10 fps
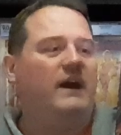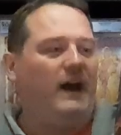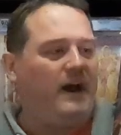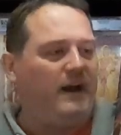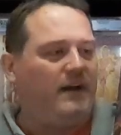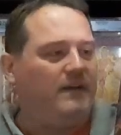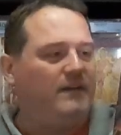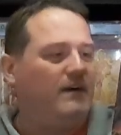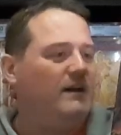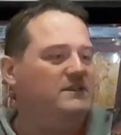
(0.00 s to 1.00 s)
And
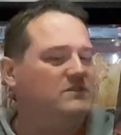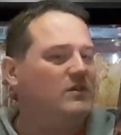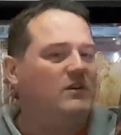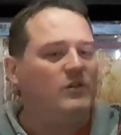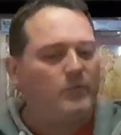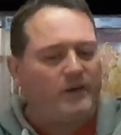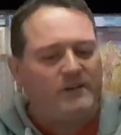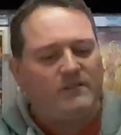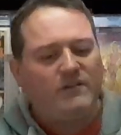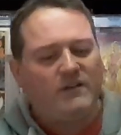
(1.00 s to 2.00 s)
I just got a little bit,
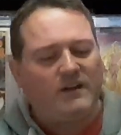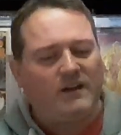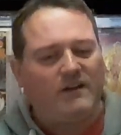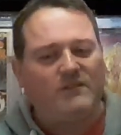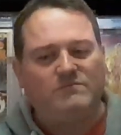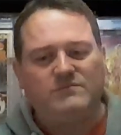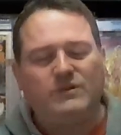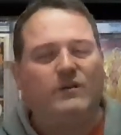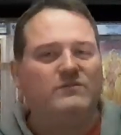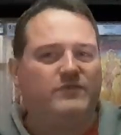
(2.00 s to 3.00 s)

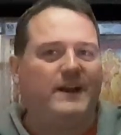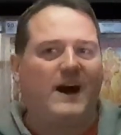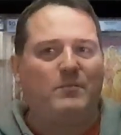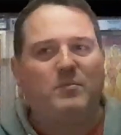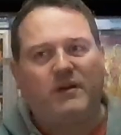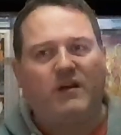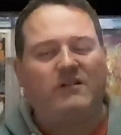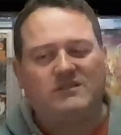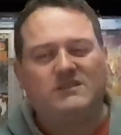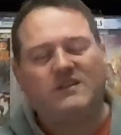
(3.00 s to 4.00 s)
not fed up, but I
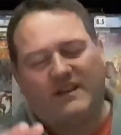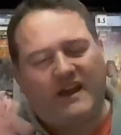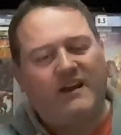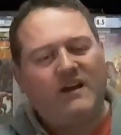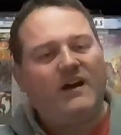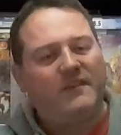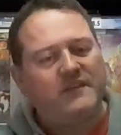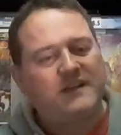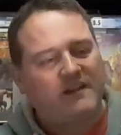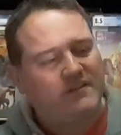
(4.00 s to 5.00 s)
was just like, yeah,
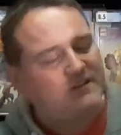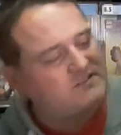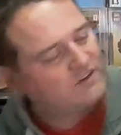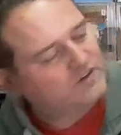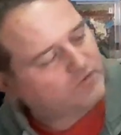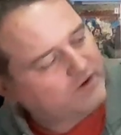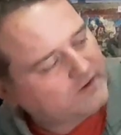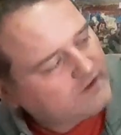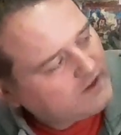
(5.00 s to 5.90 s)
there's other things I can read.